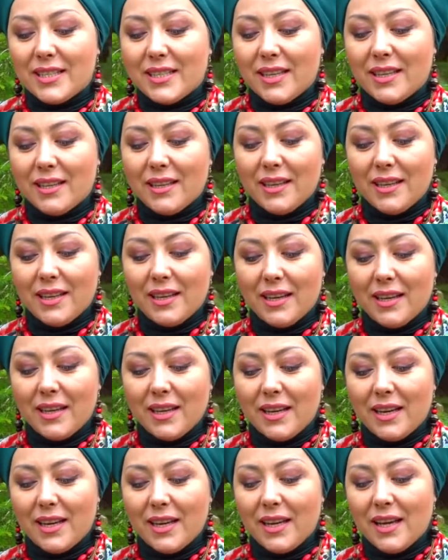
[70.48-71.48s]
For
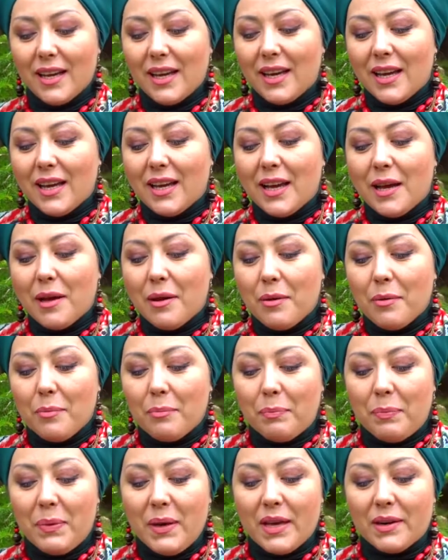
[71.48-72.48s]
example,
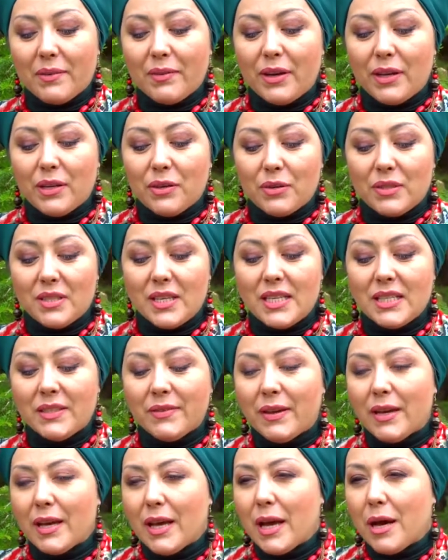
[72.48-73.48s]
if you put
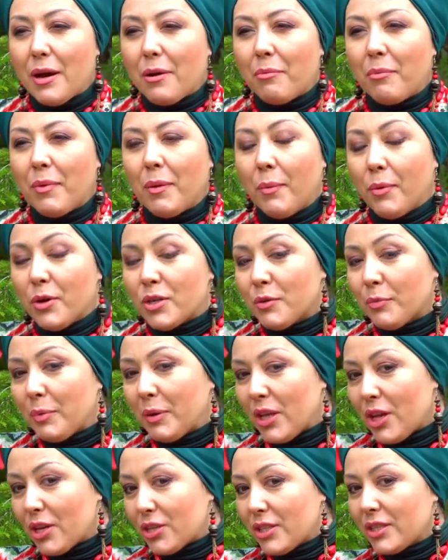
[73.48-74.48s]
the shell in
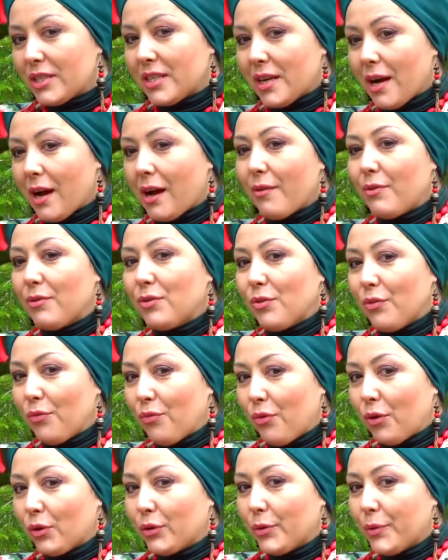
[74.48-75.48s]
water,
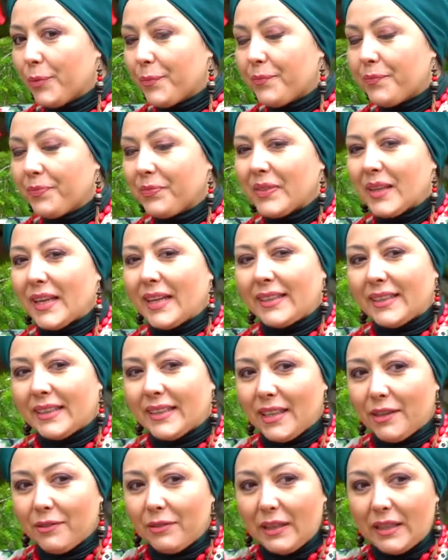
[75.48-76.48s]
its aura
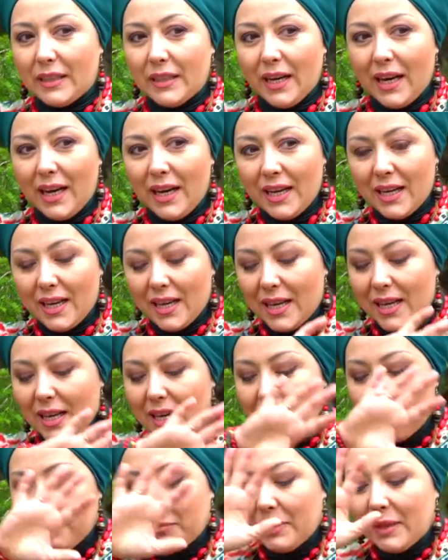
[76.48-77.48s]
makes the water
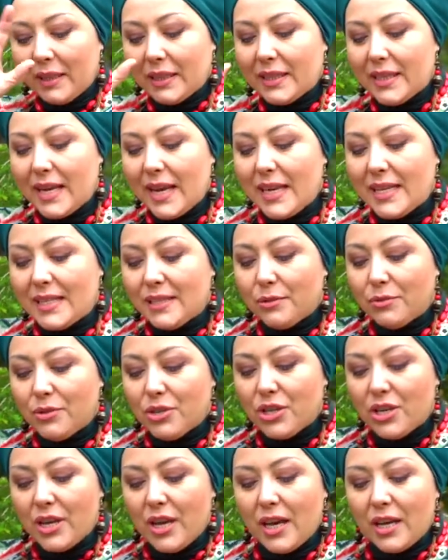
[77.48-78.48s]
magical.
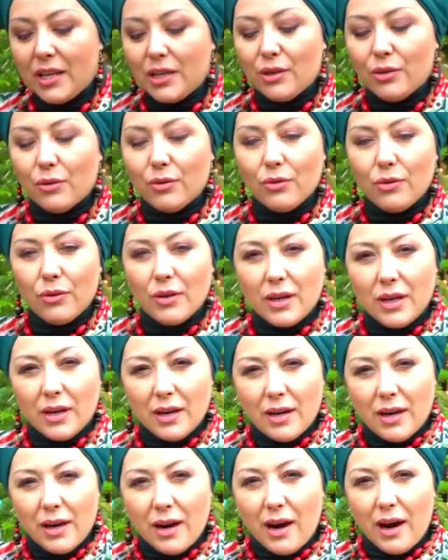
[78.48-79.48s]
You can take a
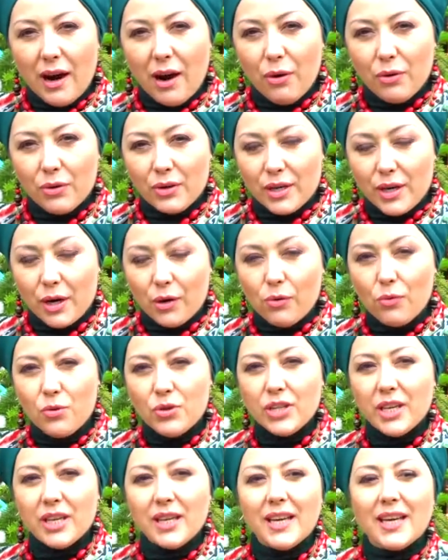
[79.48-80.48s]
bath, wash your
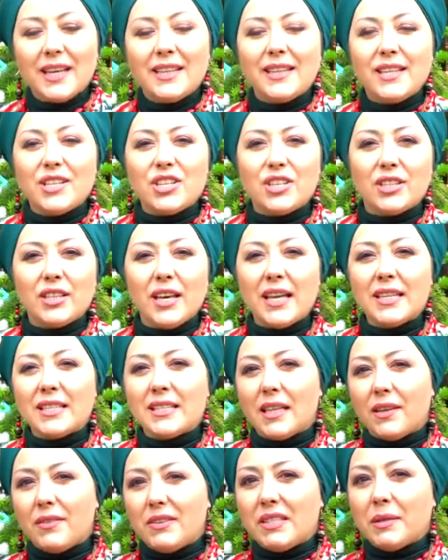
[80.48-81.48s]
face, or
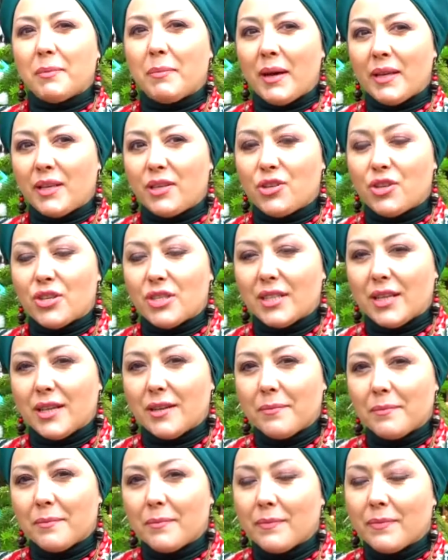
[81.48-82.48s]
drink this water,
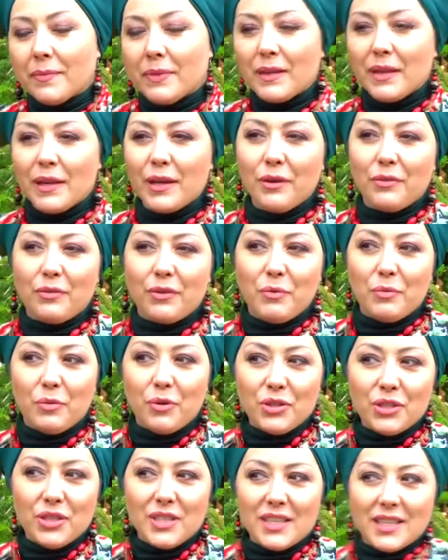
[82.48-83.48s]
and
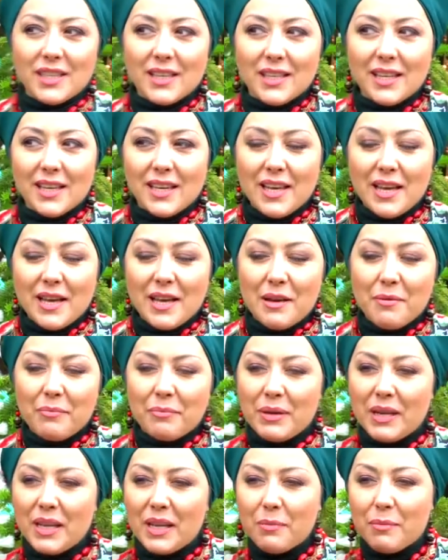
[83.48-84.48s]
your sacred
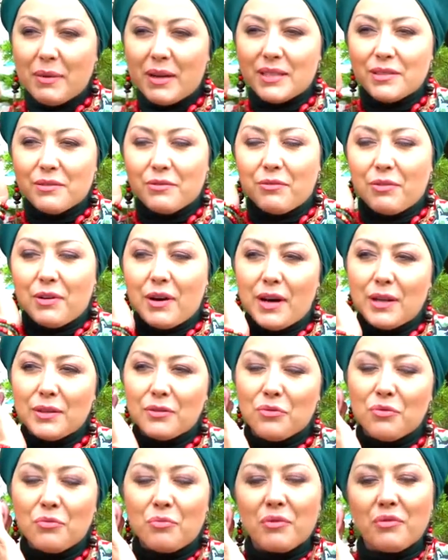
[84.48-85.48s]
feminine power will
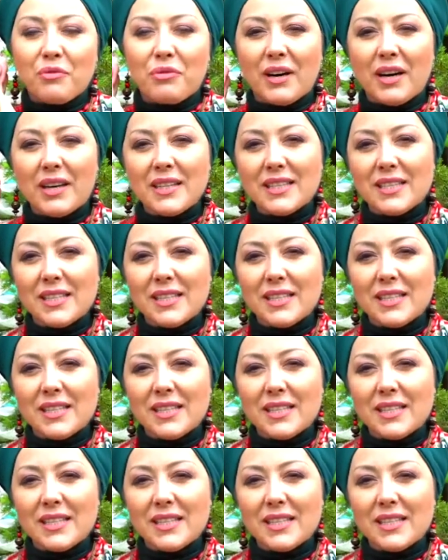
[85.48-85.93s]
increase.